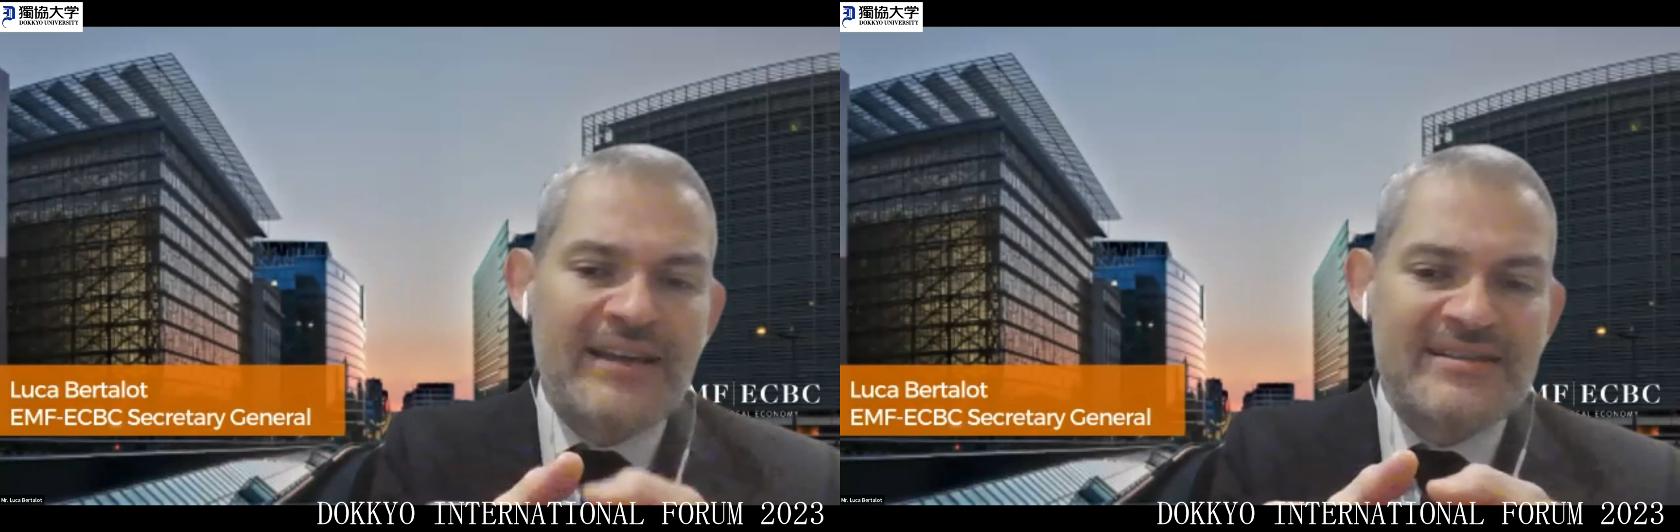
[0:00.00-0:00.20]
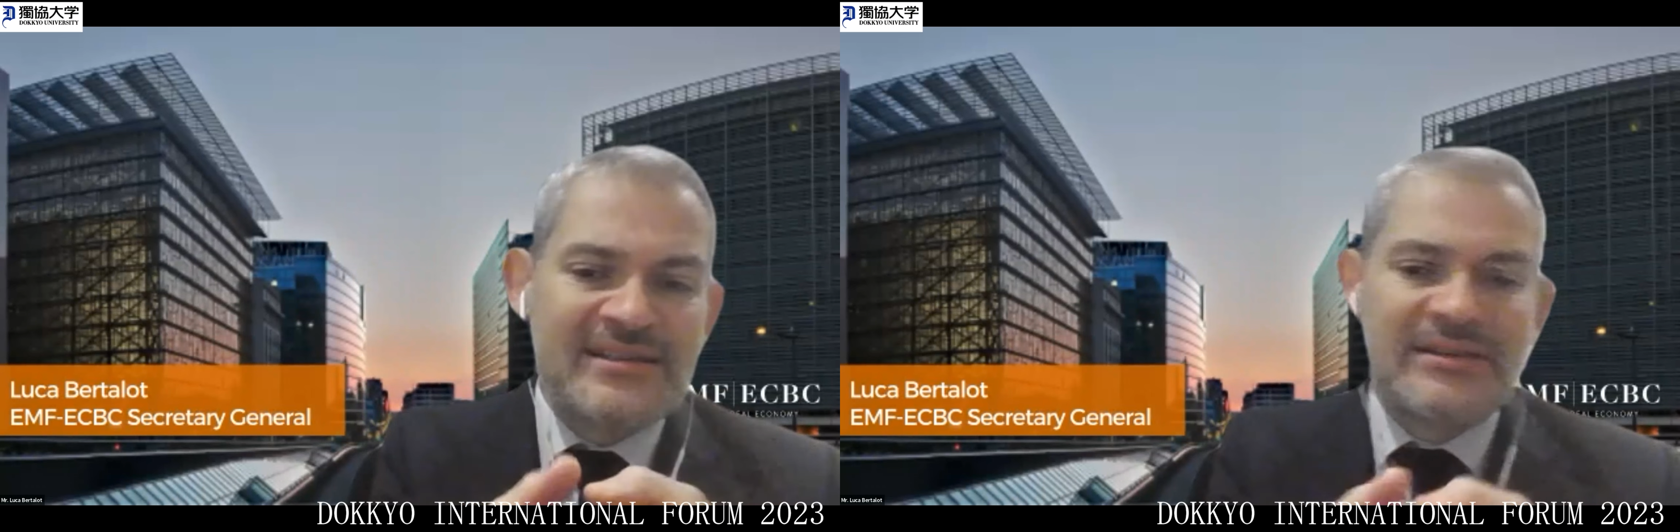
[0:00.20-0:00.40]

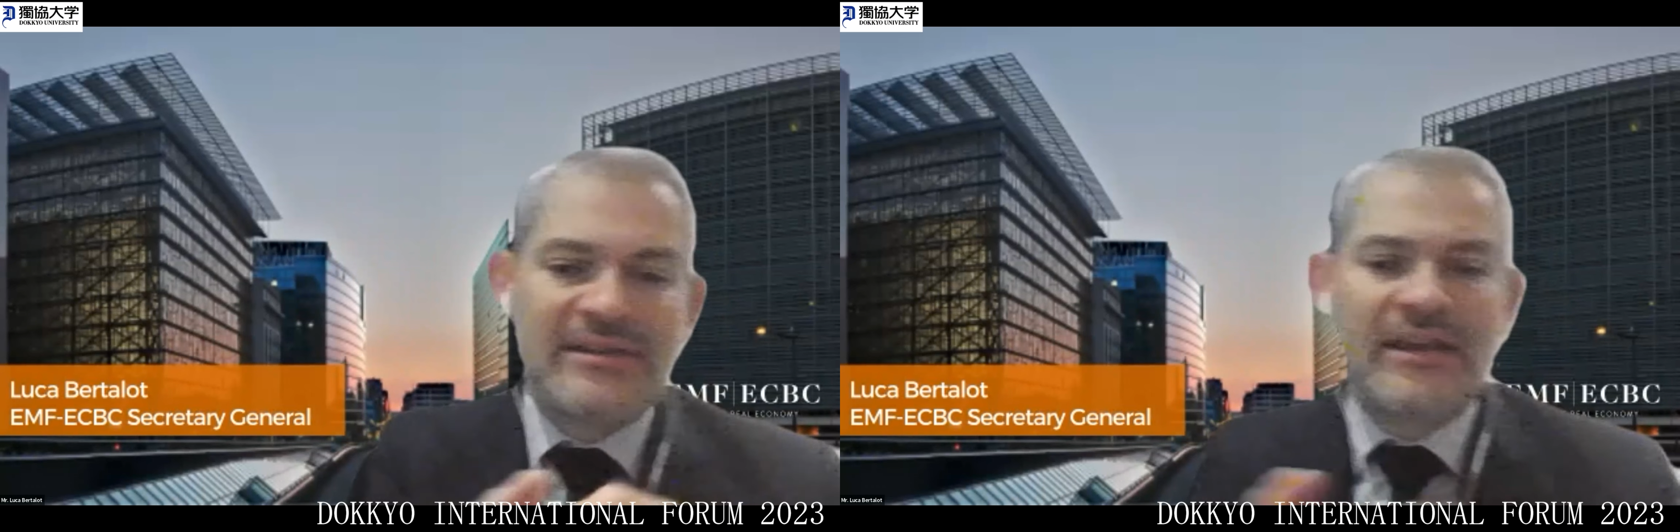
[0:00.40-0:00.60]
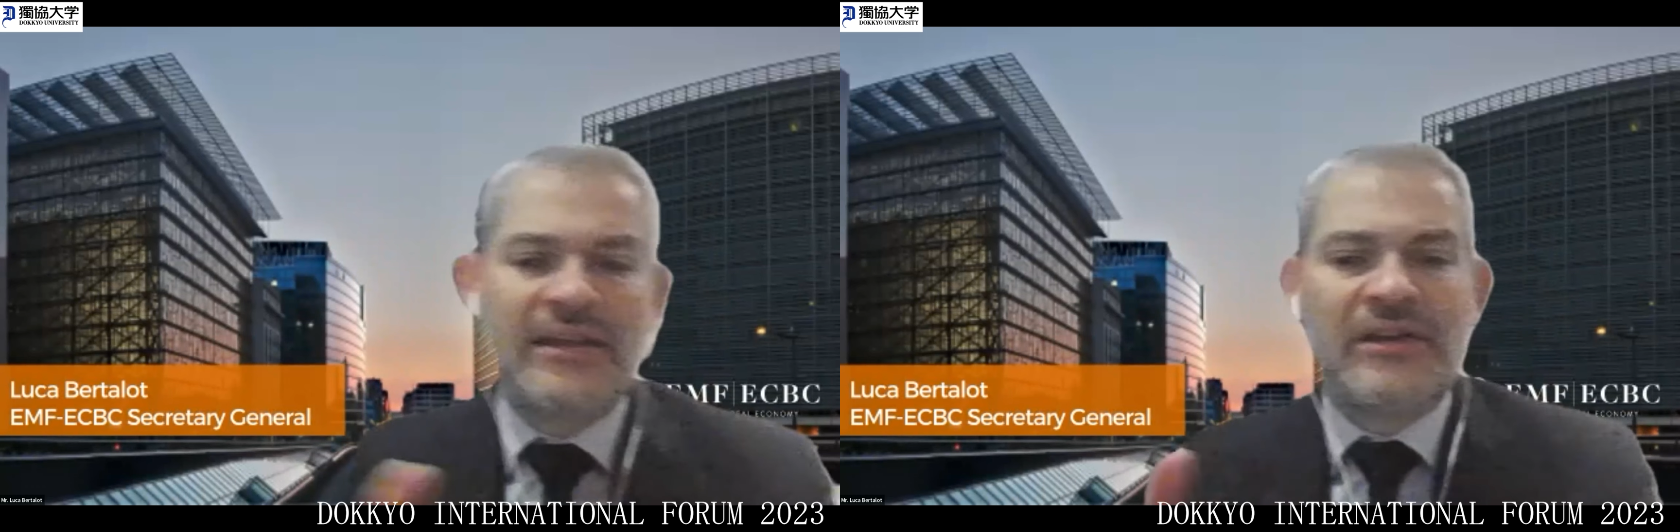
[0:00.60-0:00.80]
asset
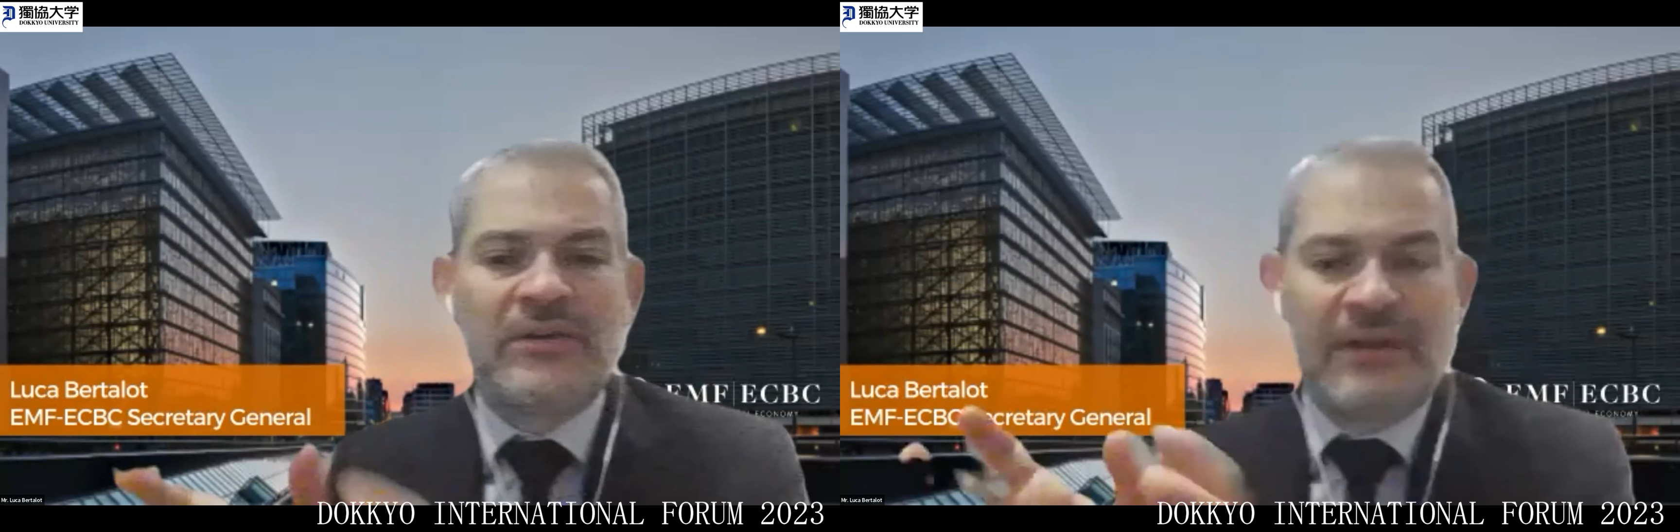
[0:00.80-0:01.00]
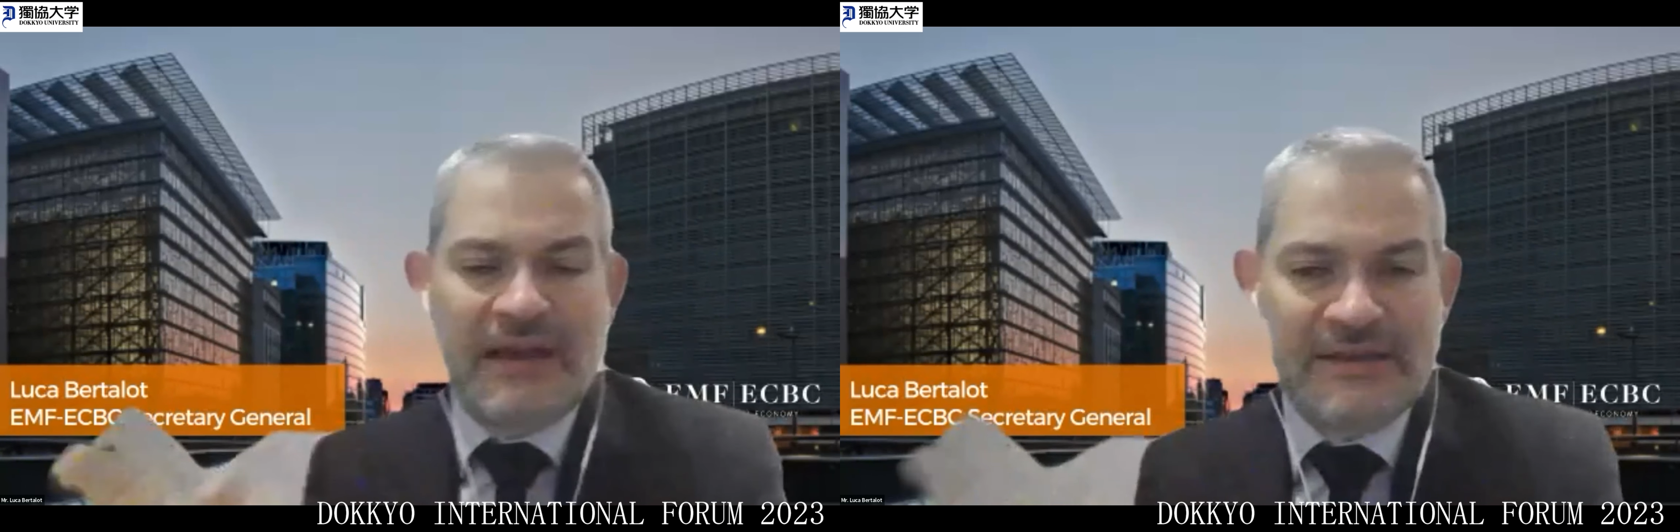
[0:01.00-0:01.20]
in
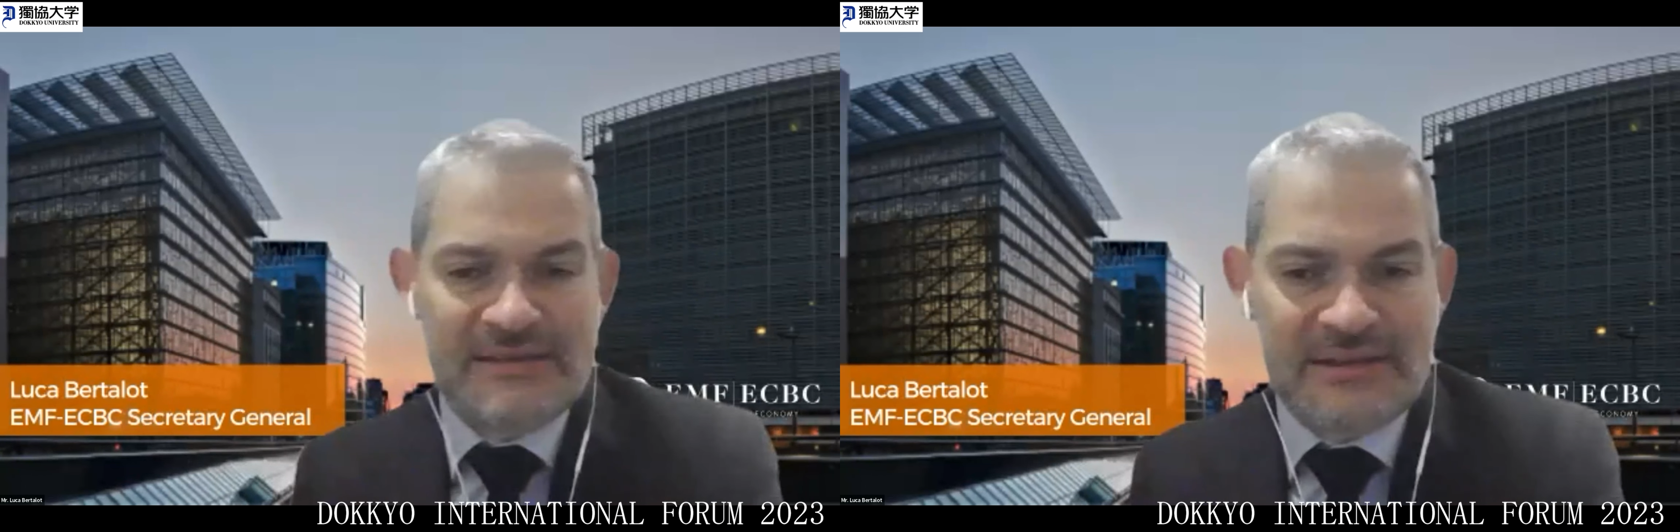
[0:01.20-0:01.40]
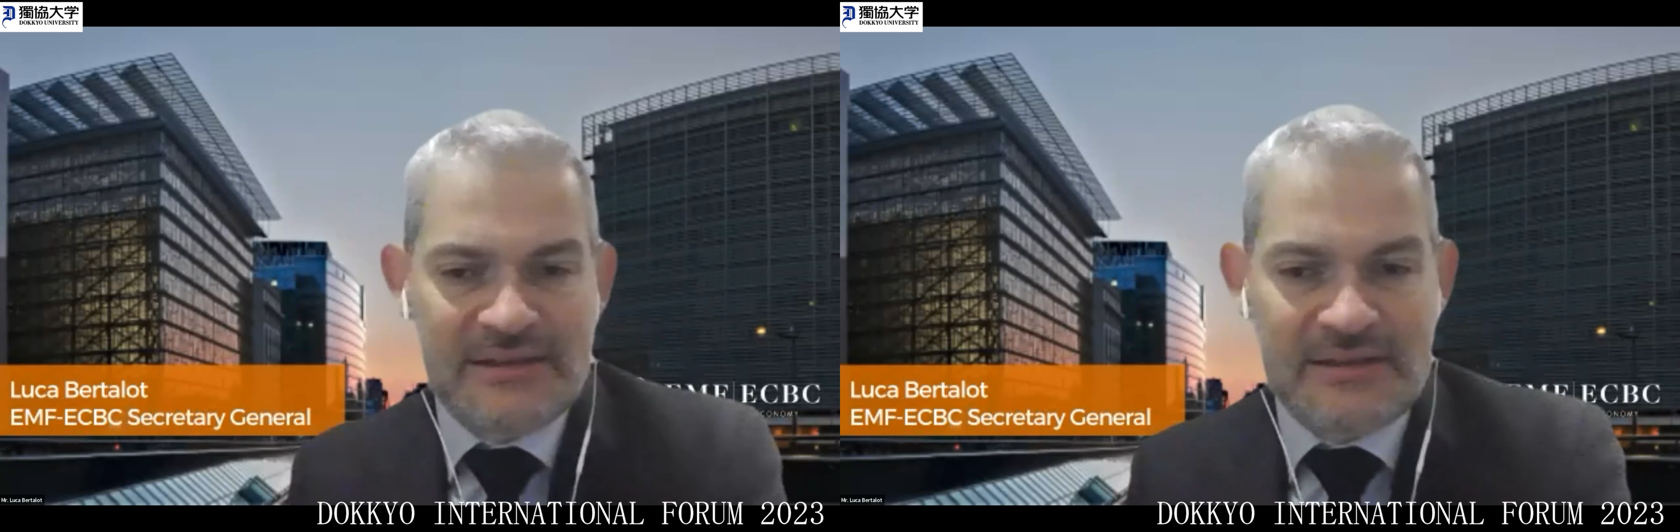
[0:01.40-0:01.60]
green
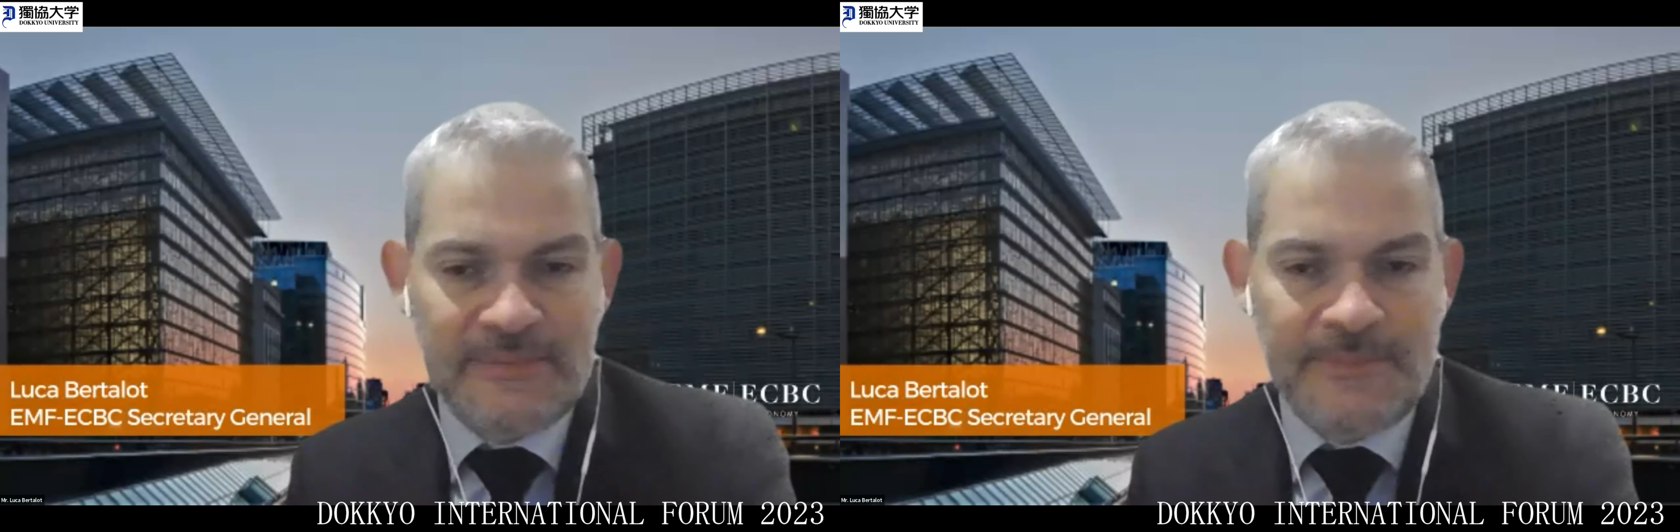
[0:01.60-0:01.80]
asset.